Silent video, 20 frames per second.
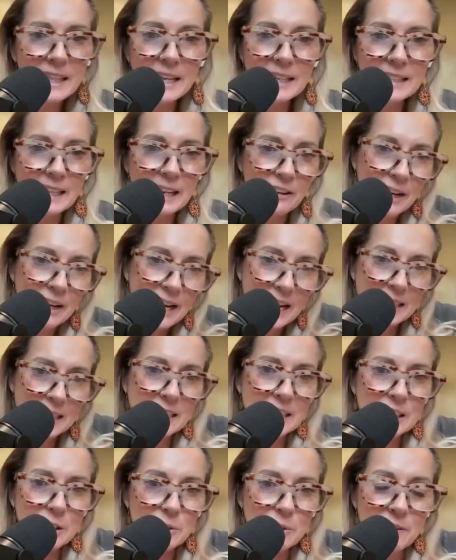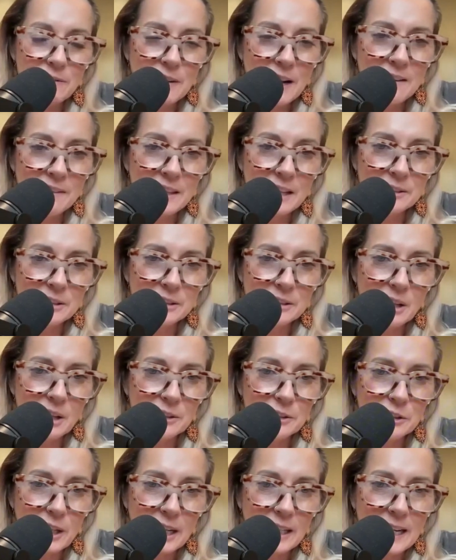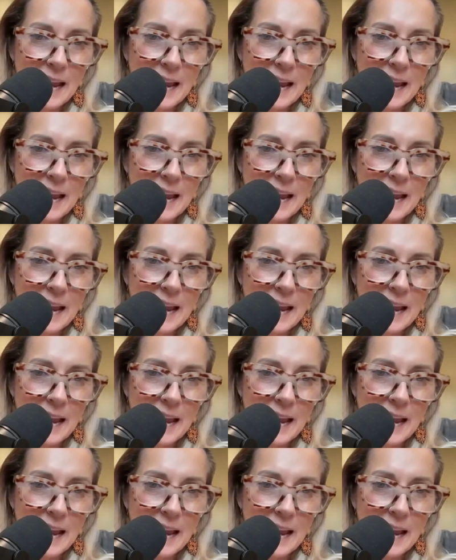like they are handing you a $5,000 check